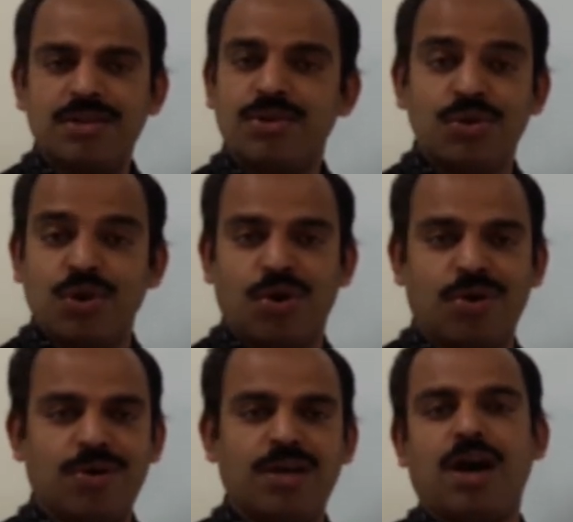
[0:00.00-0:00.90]

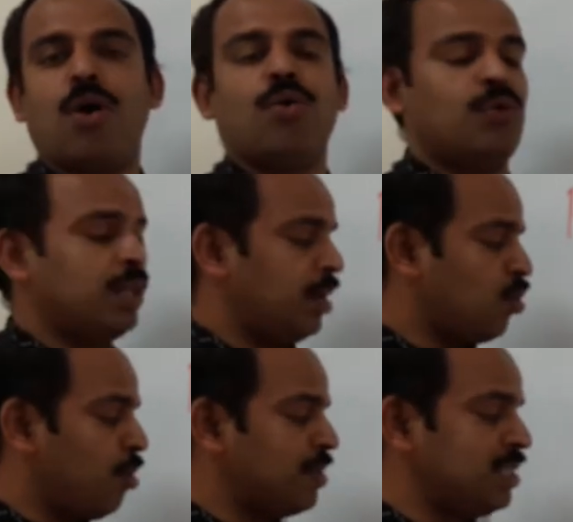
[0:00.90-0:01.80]
No. How the
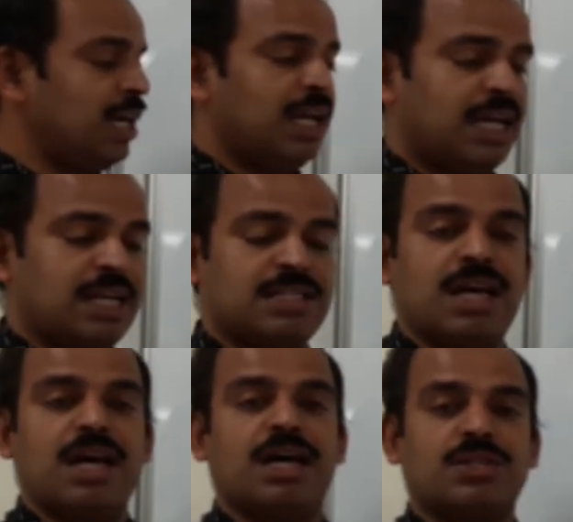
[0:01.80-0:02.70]
compass needle can
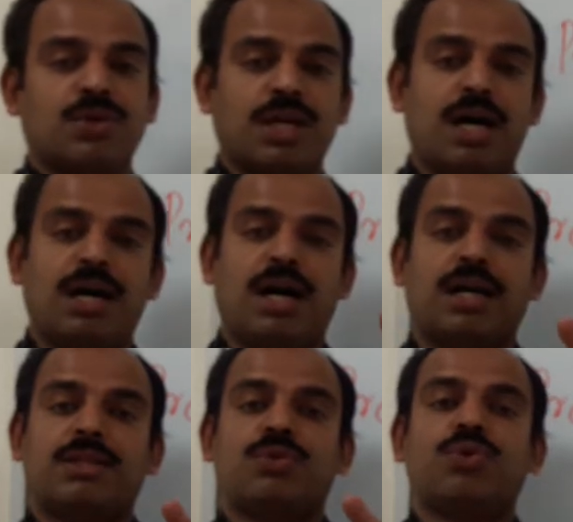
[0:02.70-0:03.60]
show
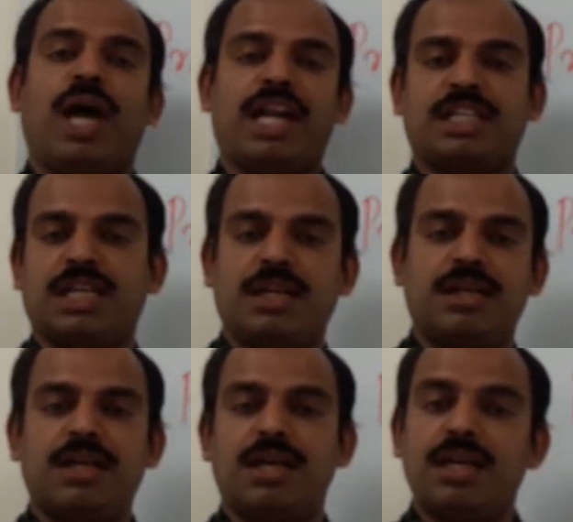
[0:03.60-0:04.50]
the two direction?
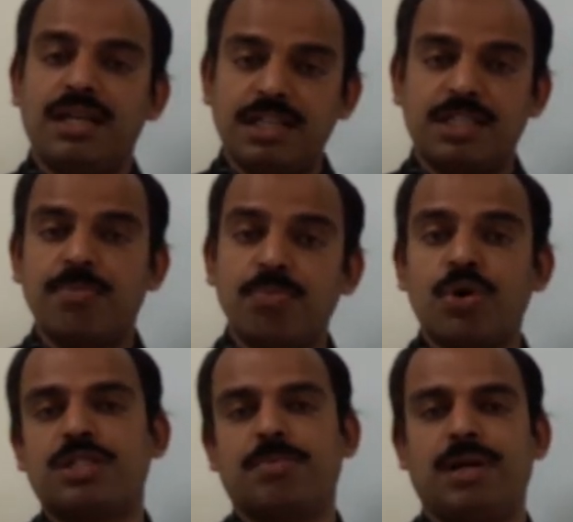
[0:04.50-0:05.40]
It is
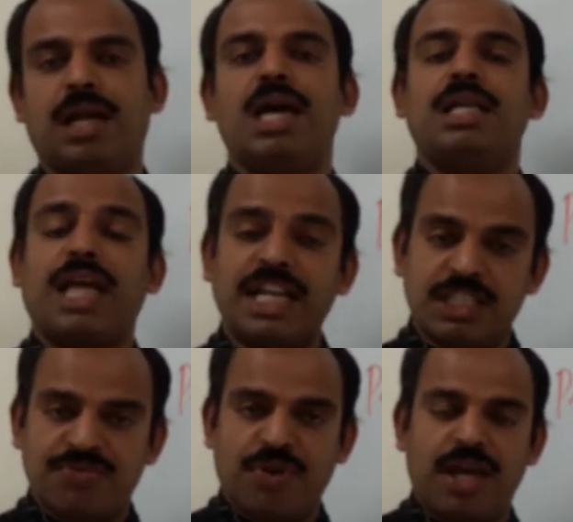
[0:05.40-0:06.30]
impossible. That
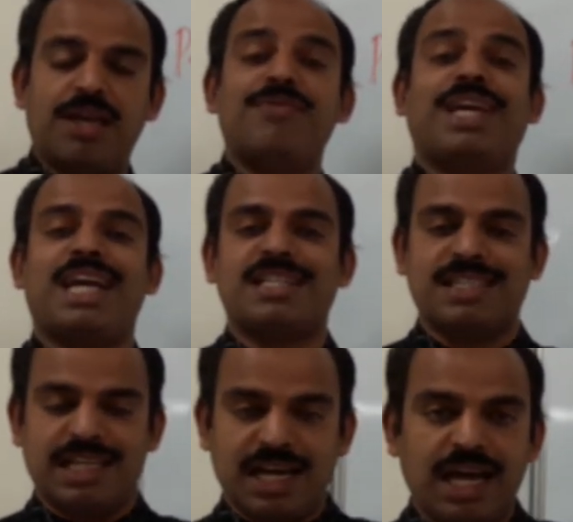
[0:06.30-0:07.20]
is why we can
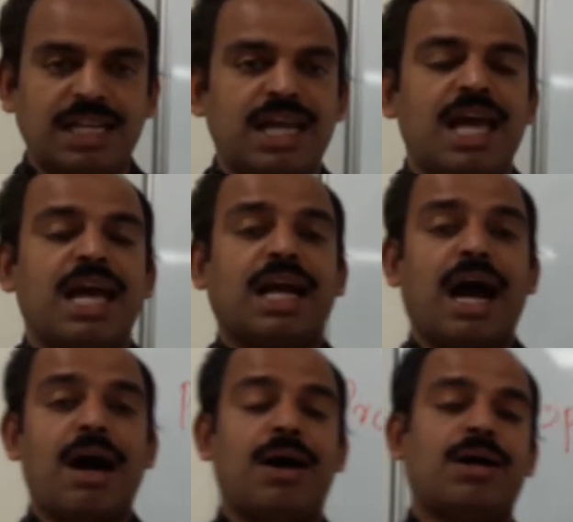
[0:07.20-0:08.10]
say that
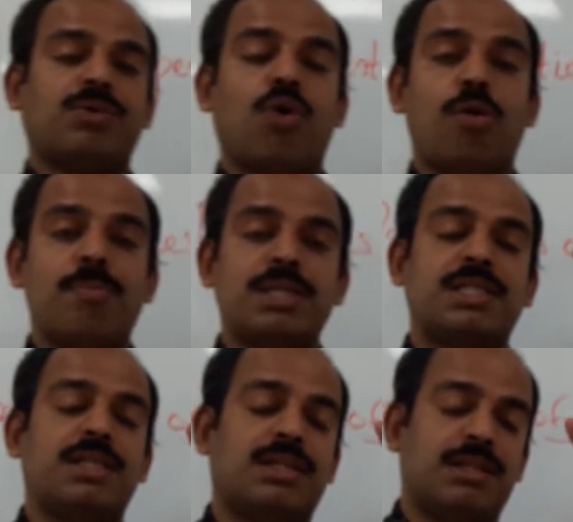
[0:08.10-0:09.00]
compass.
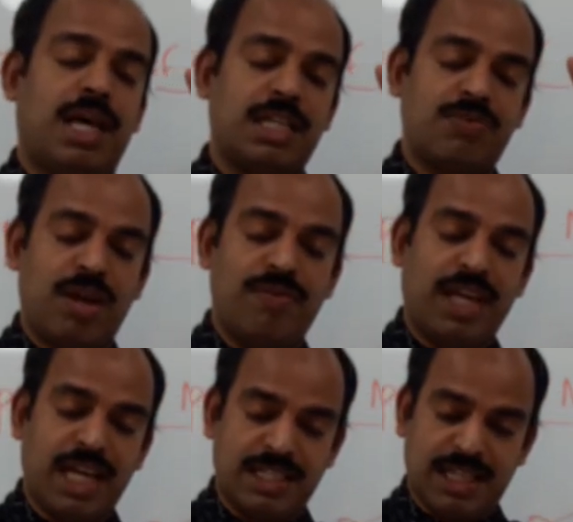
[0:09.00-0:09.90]
That is why we
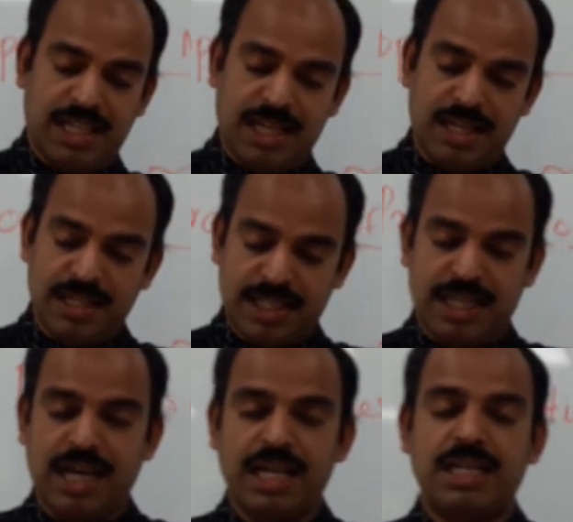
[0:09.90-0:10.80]
can say
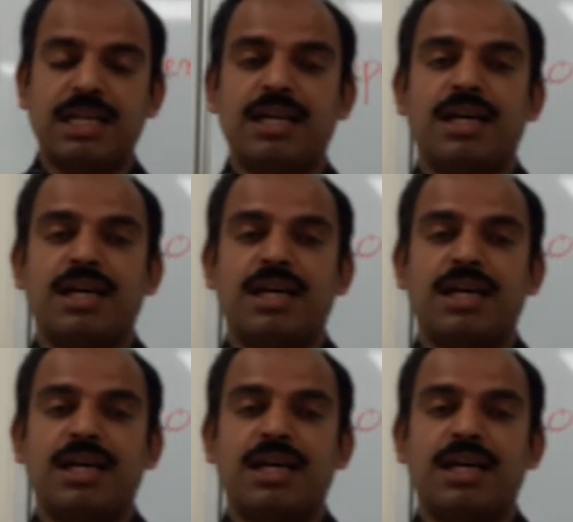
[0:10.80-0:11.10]
that